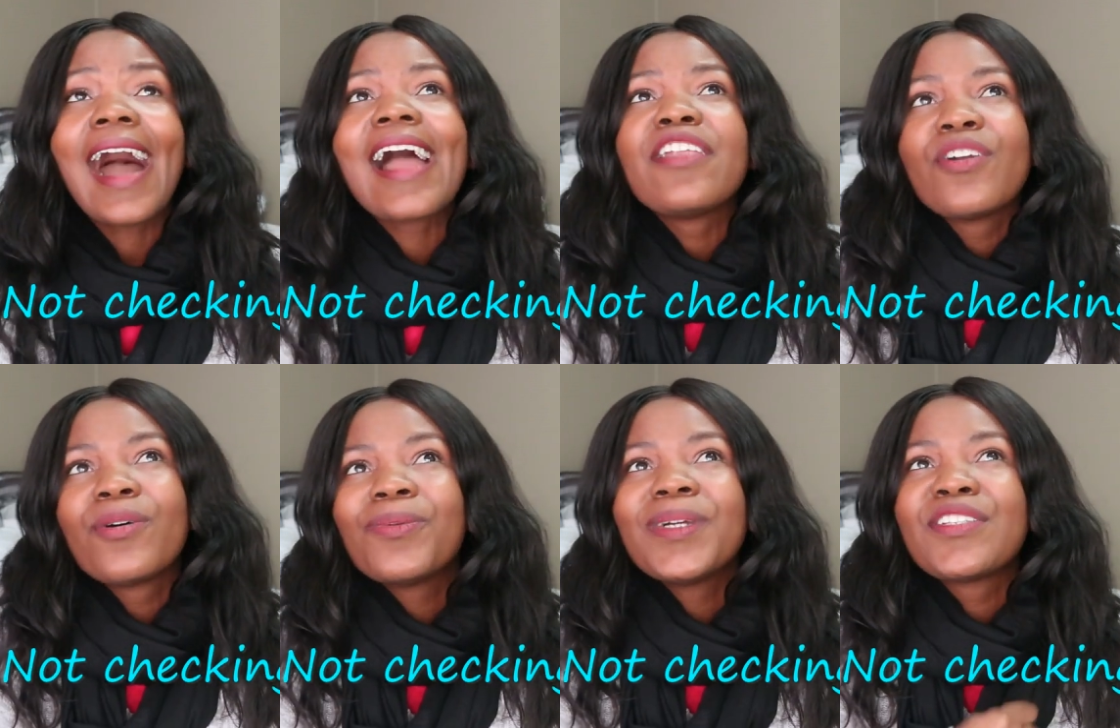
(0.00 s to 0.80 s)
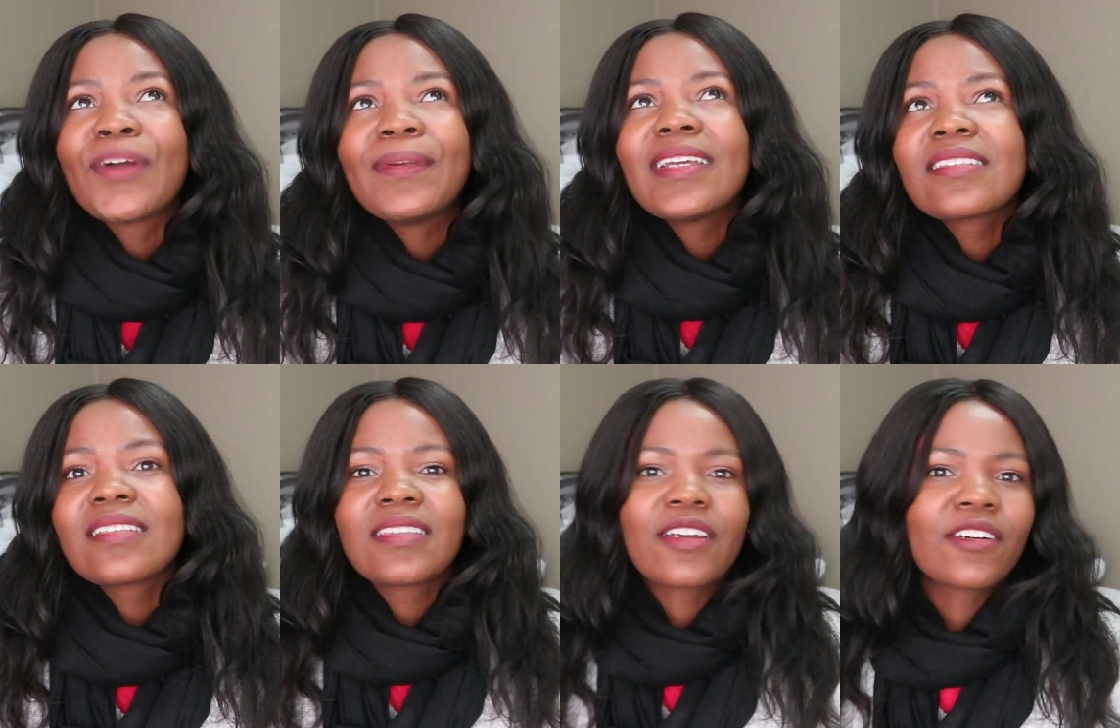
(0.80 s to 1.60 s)
I know we don't
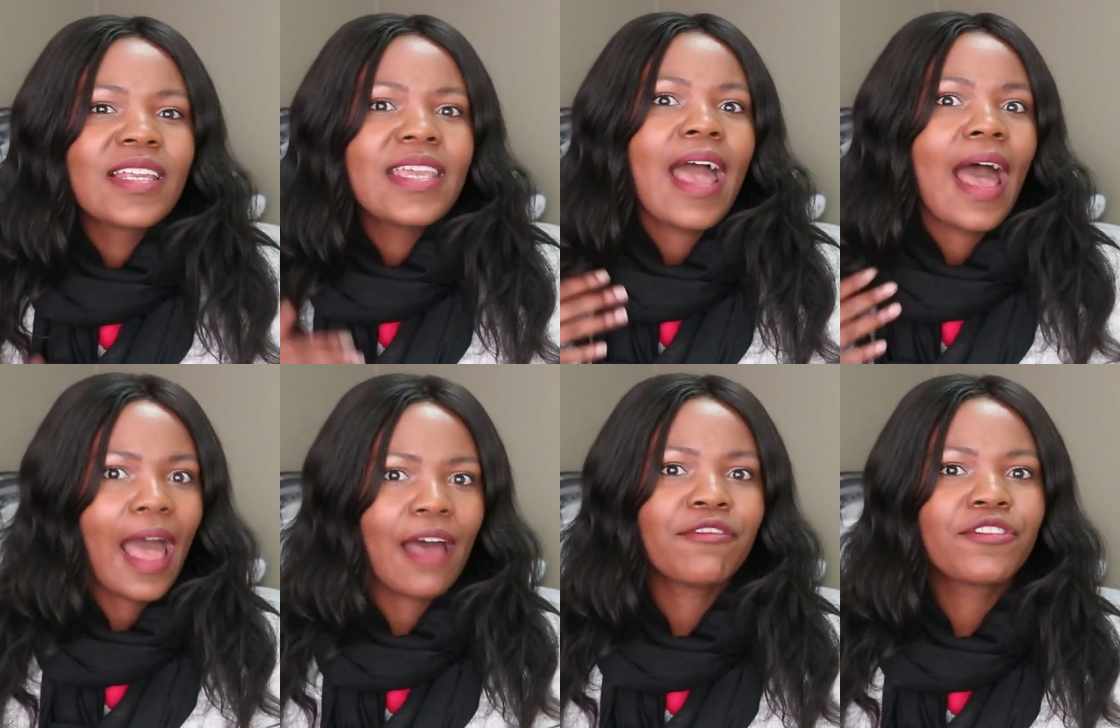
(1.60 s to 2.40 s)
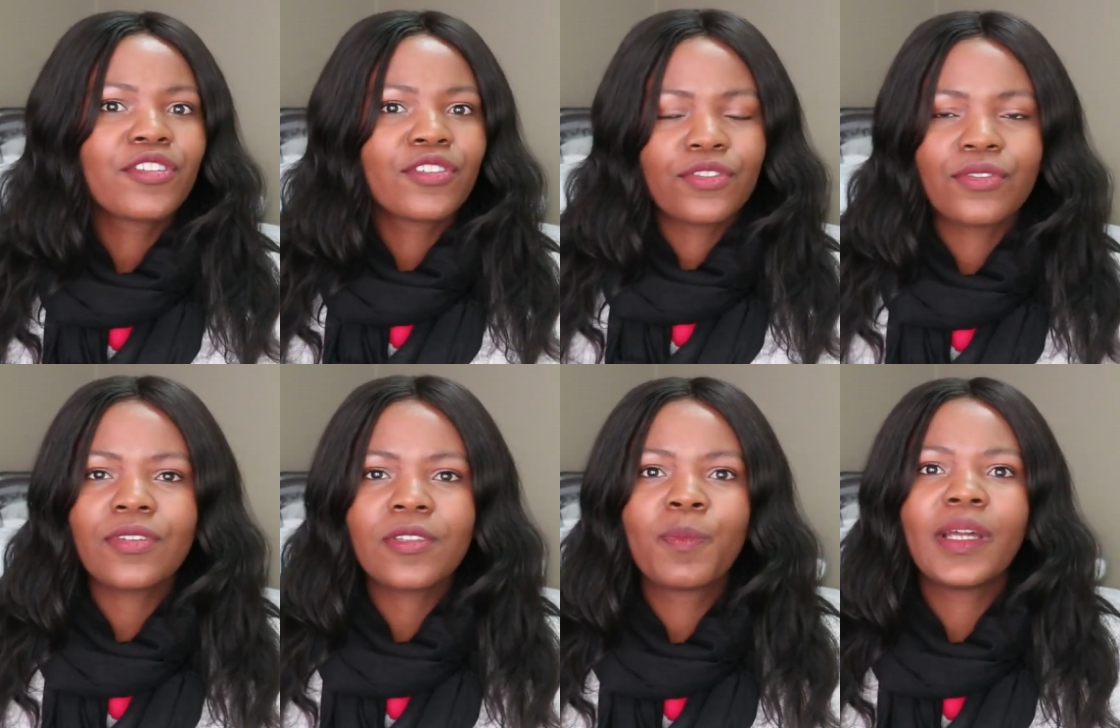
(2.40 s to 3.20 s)
necessarily have to do
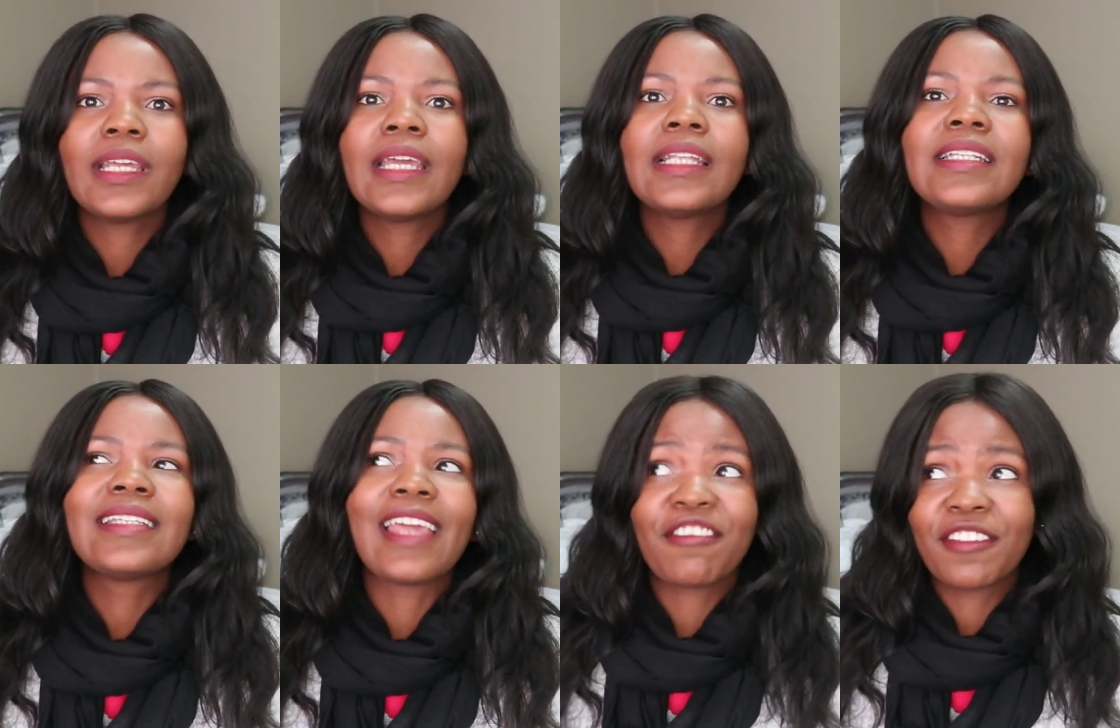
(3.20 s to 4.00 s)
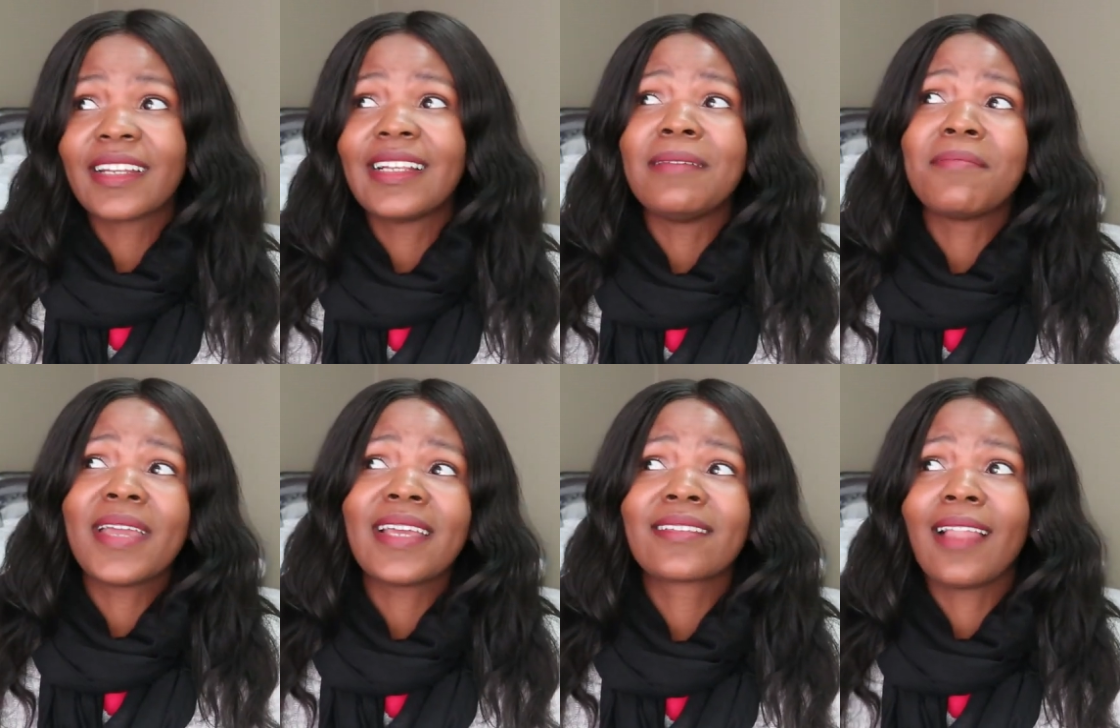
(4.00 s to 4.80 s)
this, but it definitely
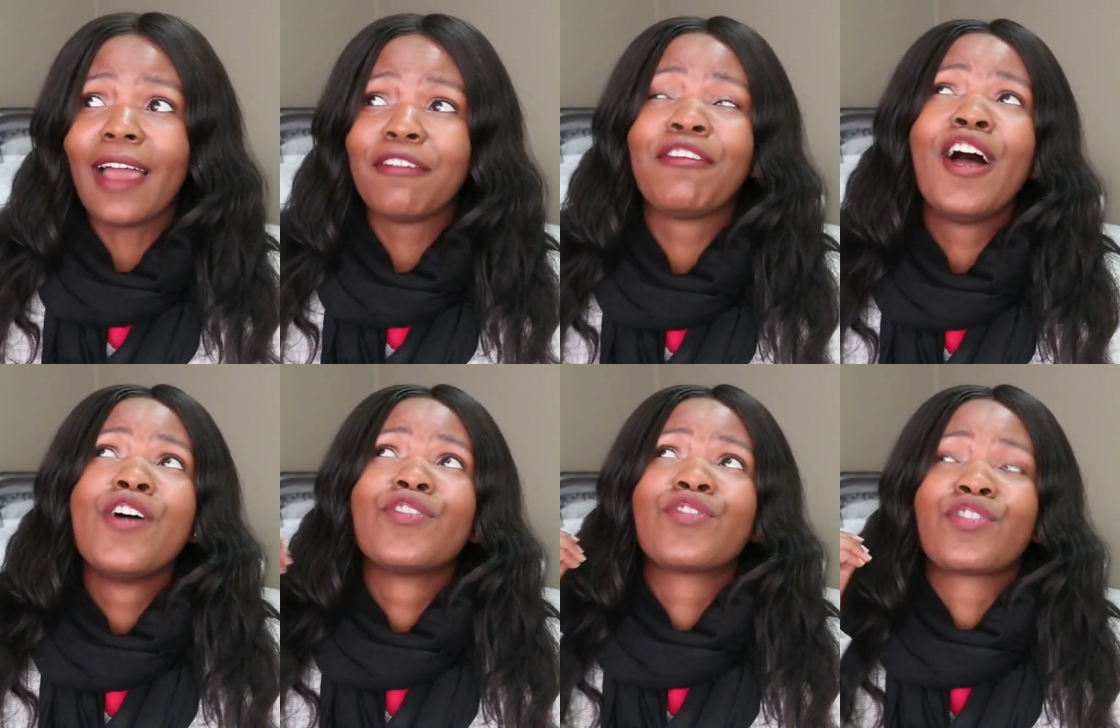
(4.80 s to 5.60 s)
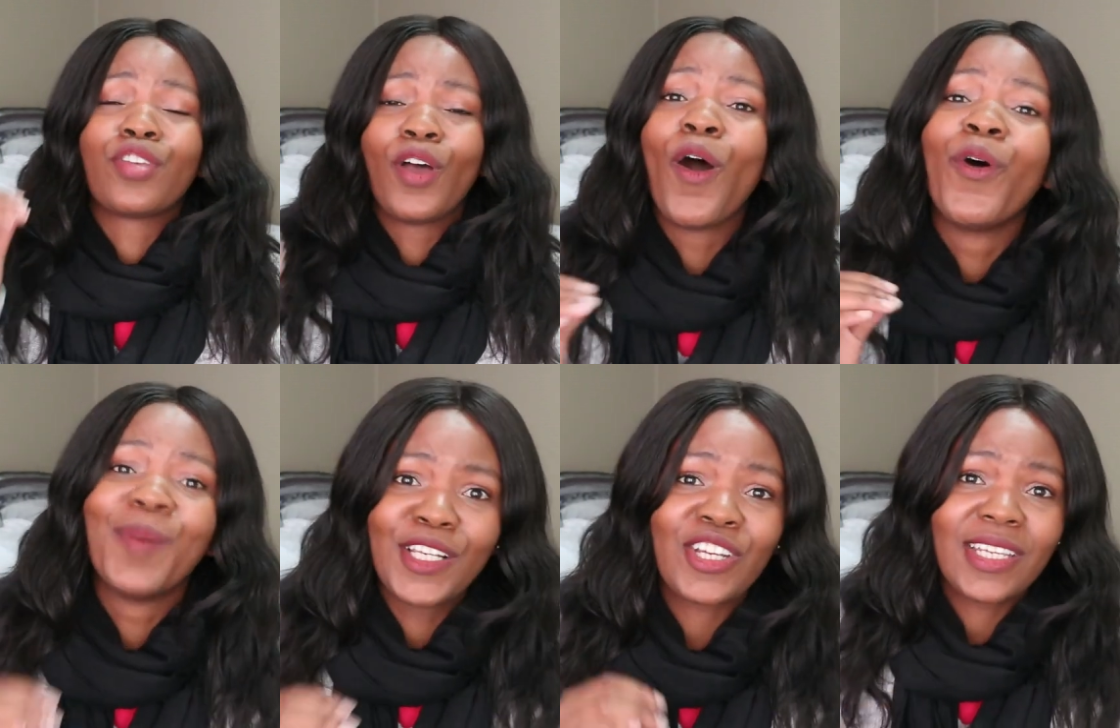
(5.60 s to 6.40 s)
makes life so
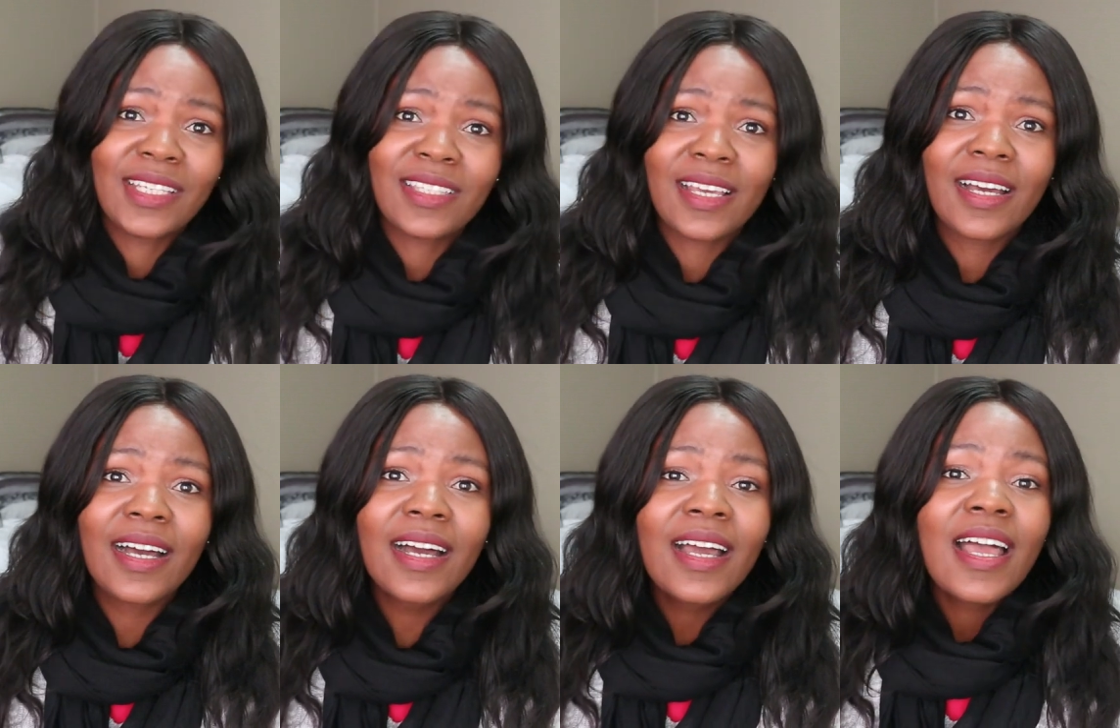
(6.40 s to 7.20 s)
much easier,